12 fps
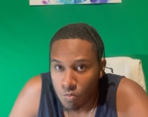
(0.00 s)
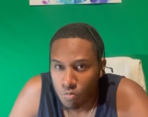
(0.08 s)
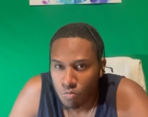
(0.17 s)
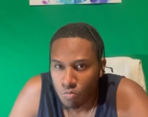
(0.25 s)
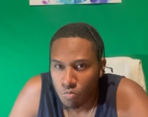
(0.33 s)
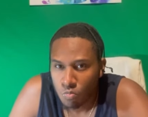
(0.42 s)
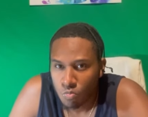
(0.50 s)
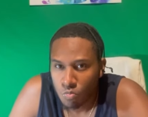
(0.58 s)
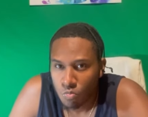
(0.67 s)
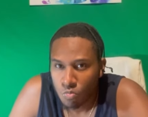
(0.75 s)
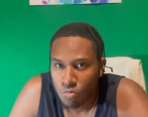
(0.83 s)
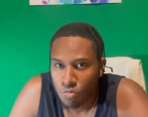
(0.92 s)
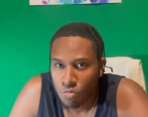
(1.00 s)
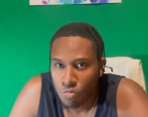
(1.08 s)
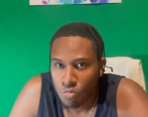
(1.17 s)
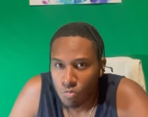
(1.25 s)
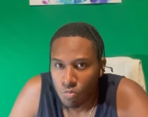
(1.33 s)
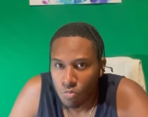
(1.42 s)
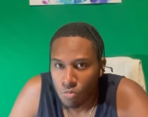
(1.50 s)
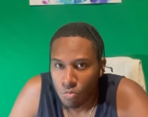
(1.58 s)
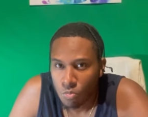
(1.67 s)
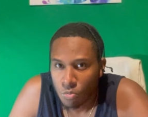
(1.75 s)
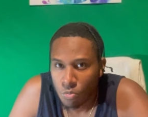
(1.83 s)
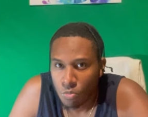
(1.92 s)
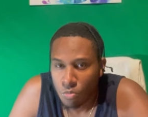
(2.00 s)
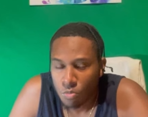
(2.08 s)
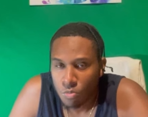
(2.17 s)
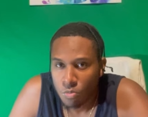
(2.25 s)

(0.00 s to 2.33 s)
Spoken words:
(silence)